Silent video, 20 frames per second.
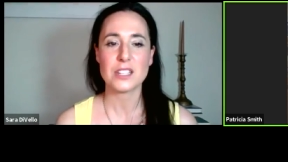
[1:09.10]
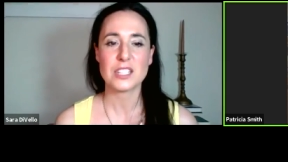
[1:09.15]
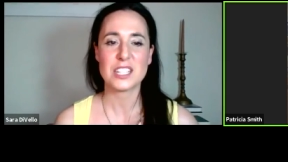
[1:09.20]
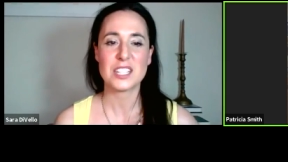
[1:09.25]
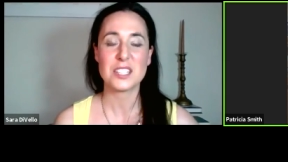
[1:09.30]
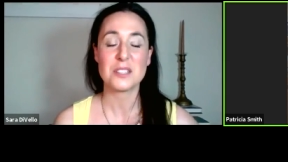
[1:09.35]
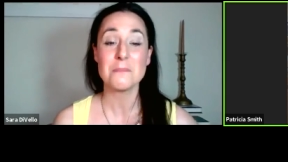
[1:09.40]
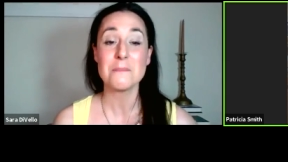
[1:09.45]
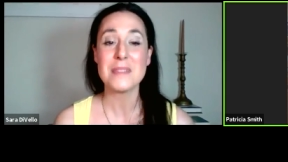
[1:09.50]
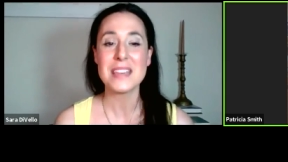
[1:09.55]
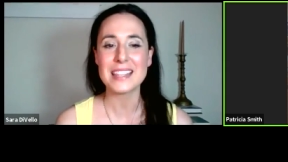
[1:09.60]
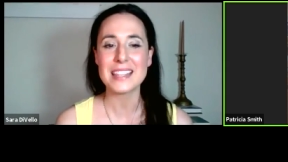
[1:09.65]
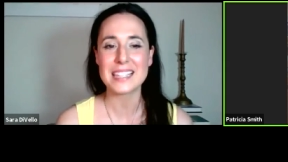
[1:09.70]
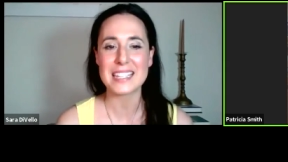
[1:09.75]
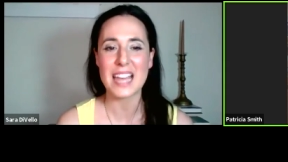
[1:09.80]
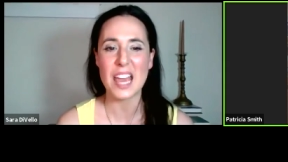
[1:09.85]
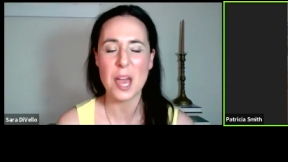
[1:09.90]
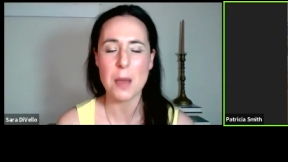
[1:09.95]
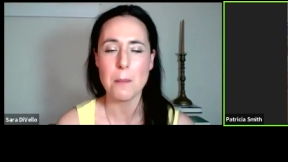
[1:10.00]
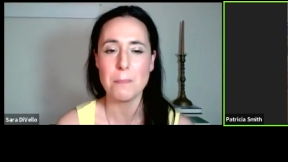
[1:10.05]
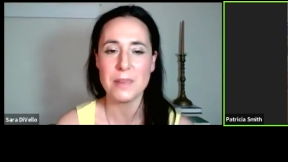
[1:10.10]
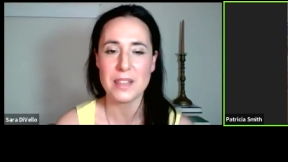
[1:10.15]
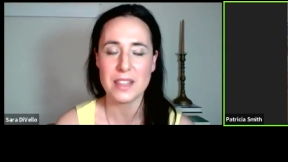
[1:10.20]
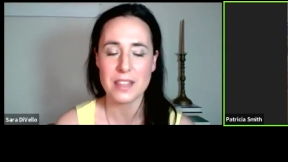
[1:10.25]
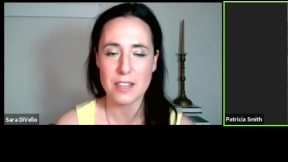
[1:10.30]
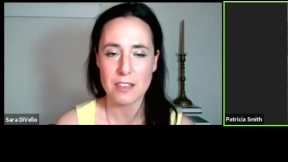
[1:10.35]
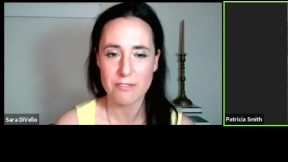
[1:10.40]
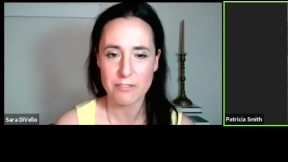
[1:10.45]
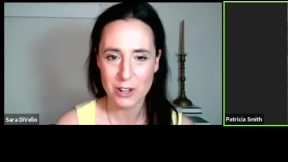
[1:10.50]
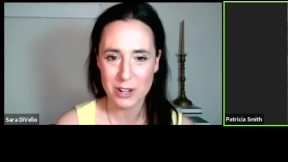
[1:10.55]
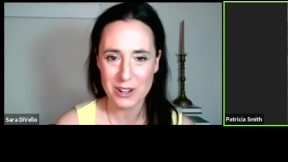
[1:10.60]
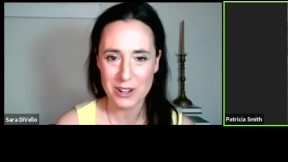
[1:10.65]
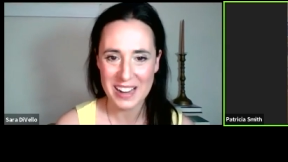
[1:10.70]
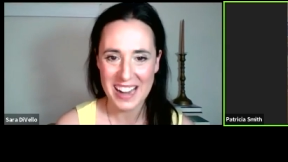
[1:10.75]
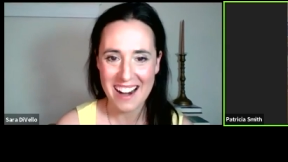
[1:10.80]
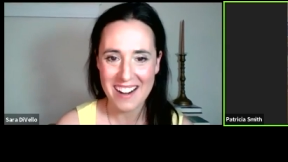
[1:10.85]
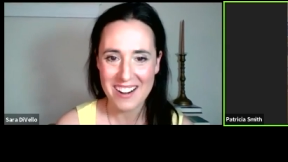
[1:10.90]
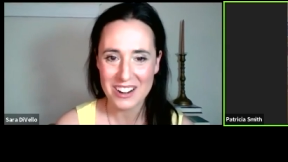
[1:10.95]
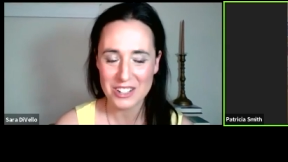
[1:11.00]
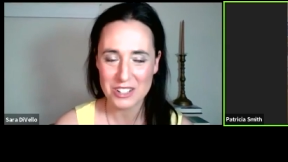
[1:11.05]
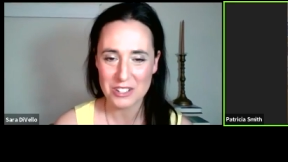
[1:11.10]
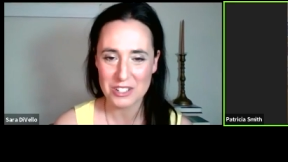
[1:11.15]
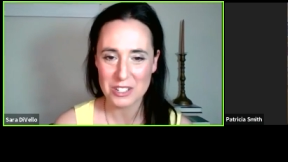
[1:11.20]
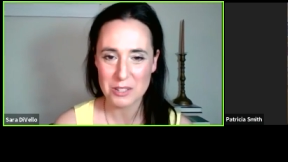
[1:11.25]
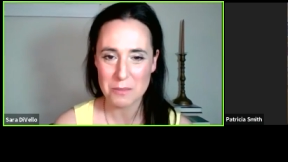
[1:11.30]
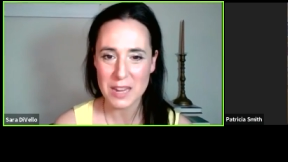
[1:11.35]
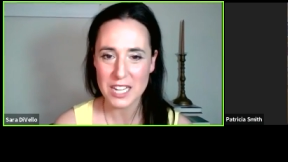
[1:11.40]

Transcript: Smith's empathy for her characters